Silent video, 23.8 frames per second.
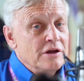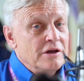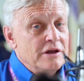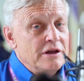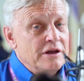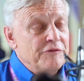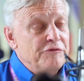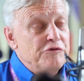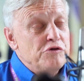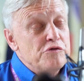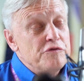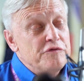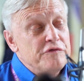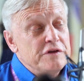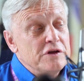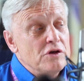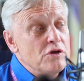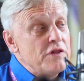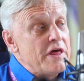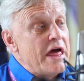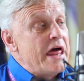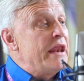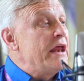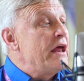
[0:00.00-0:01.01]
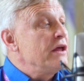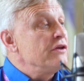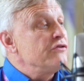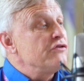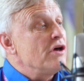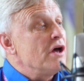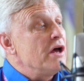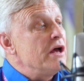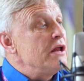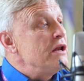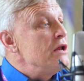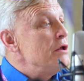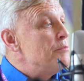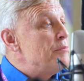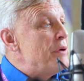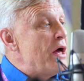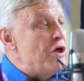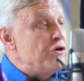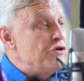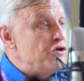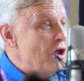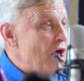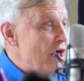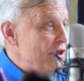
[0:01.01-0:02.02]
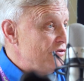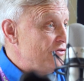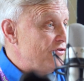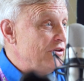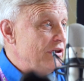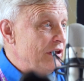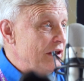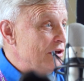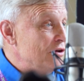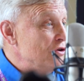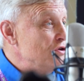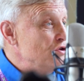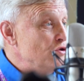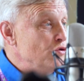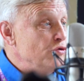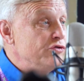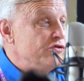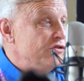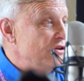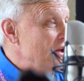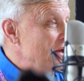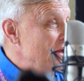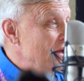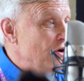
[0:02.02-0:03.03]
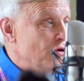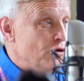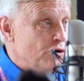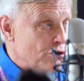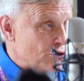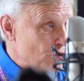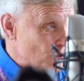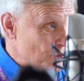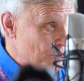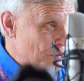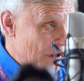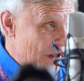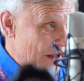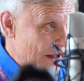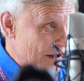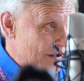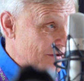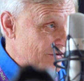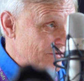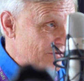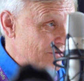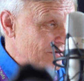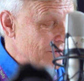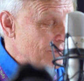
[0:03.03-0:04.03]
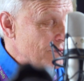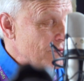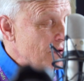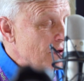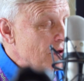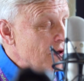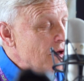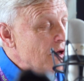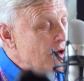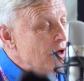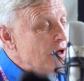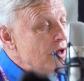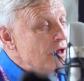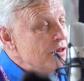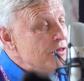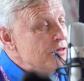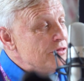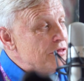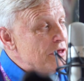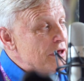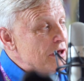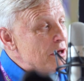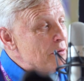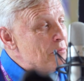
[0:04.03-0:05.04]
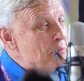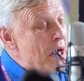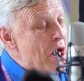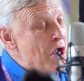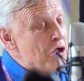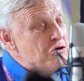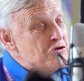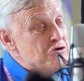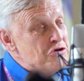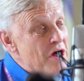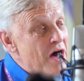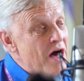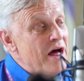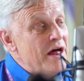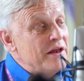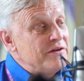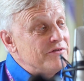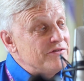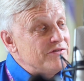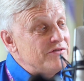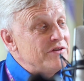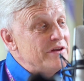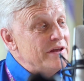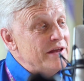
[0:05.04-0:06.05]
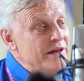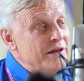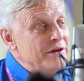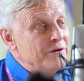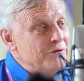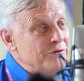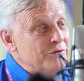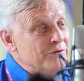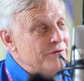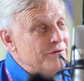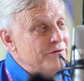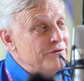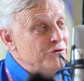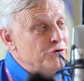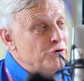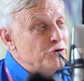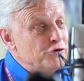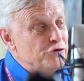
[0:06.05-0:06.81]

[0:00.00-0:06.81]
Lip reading: if you feel that anxiety about not seeing a new city or a new place, think about not seeing your